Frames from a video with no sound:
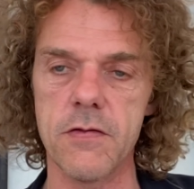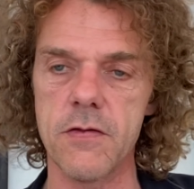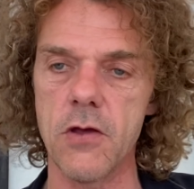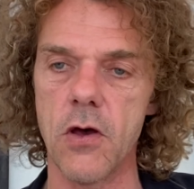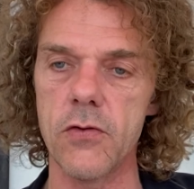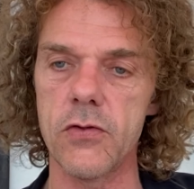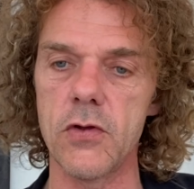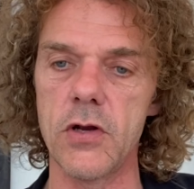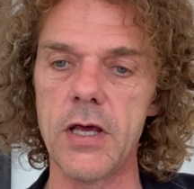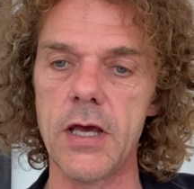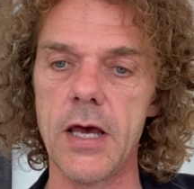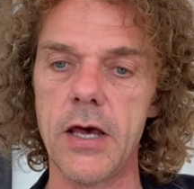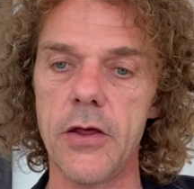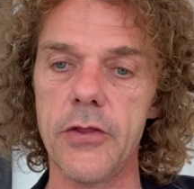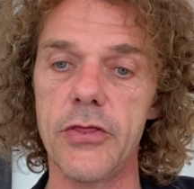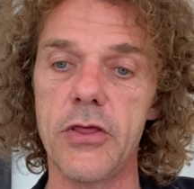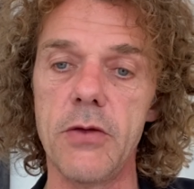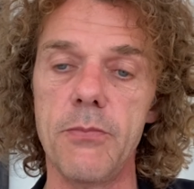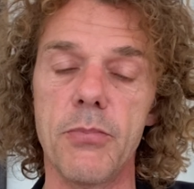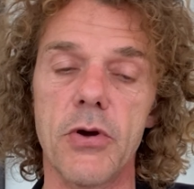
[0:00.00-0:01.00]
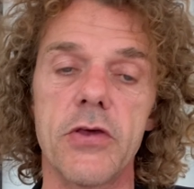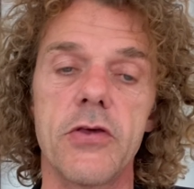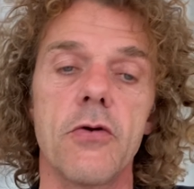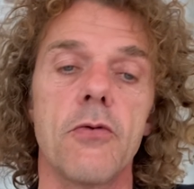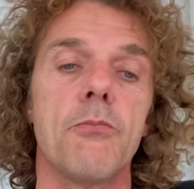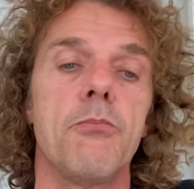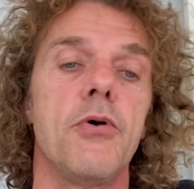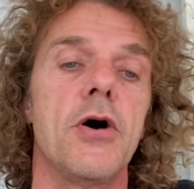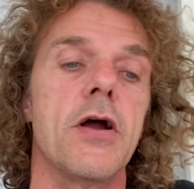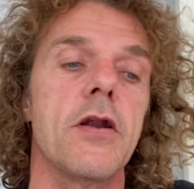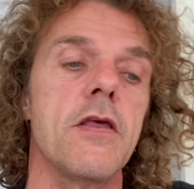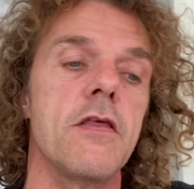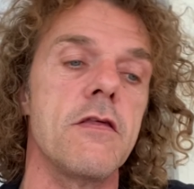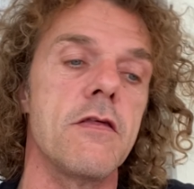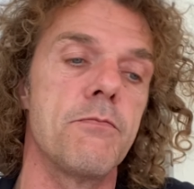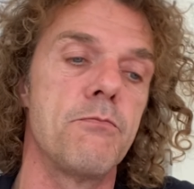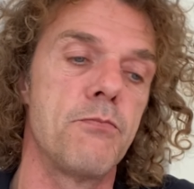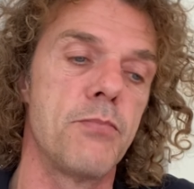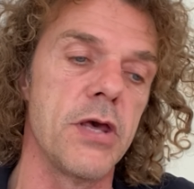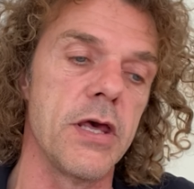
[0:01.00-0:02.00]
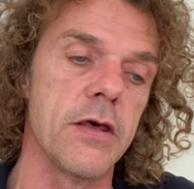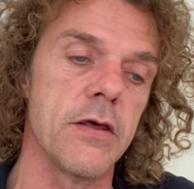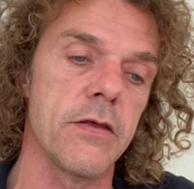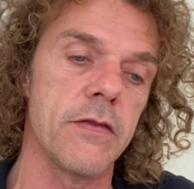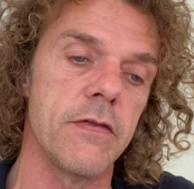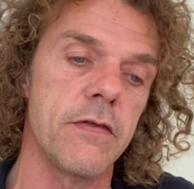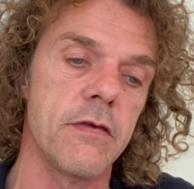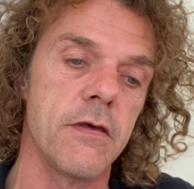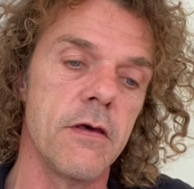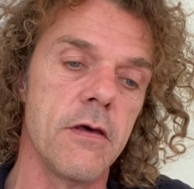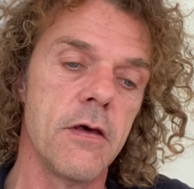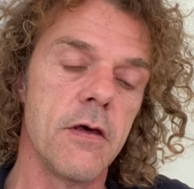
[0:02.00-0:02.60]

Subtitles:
totally healthy, but your body's built